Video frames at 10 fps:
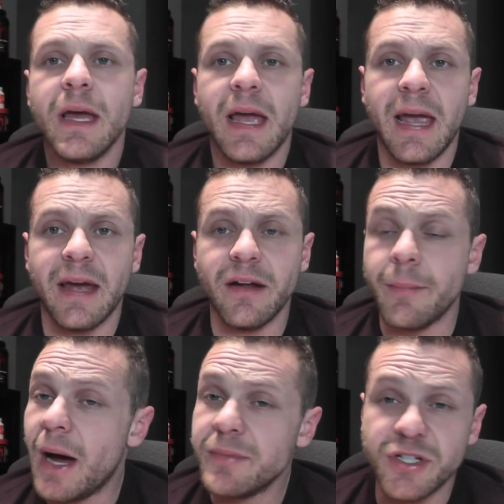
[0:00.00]
And
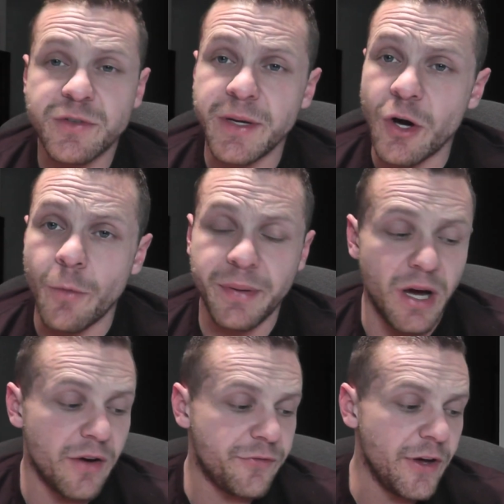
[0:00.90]
um, I'm just be going
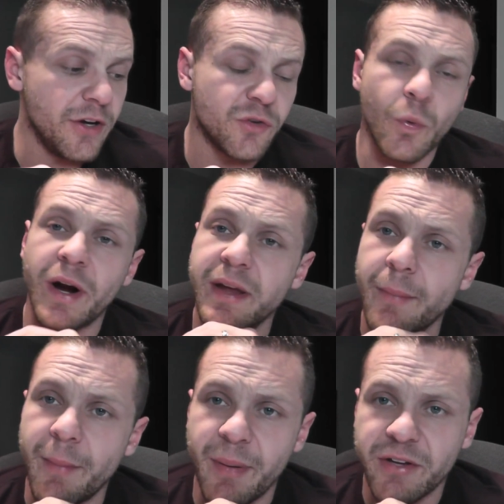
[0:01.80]
beyond failure. It's where I get
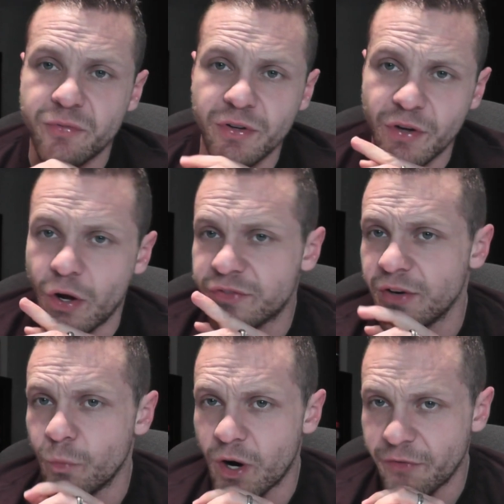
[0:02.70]
my best results
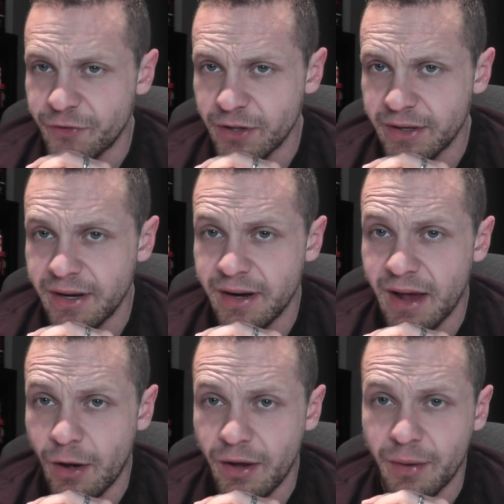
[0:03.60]
and where I feel it, it
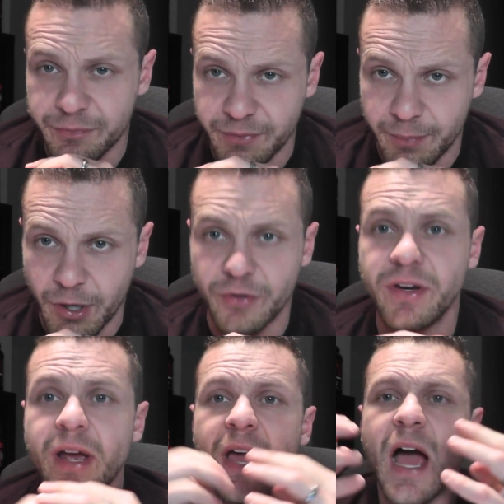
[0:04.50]
helps me the most.
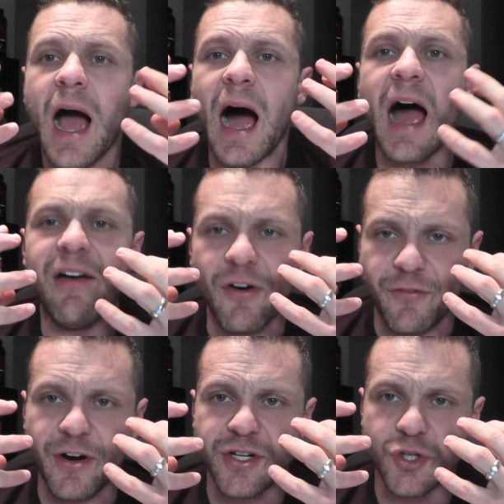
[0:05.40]
I have a
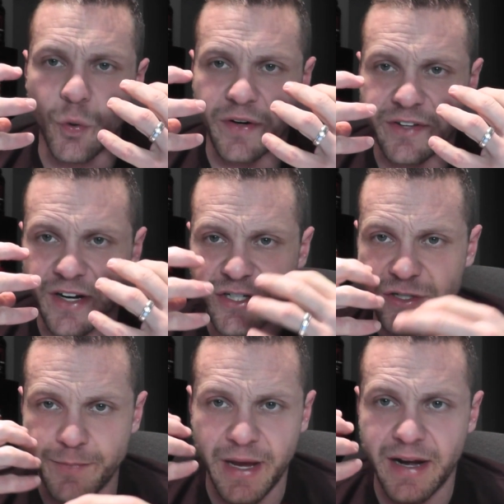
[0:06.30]
very short
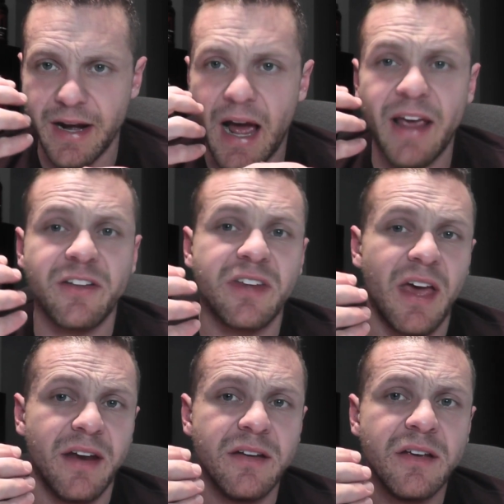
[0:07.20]
attention span, and I
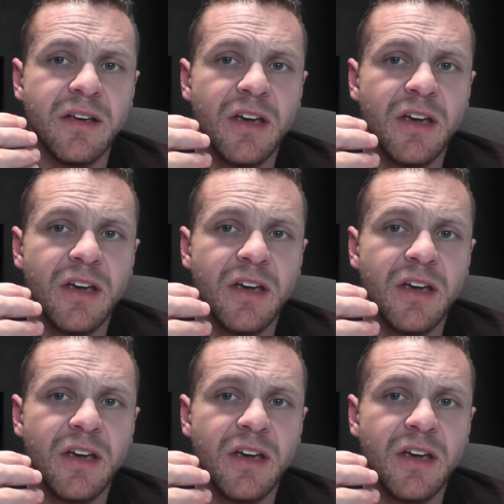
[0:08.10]
tend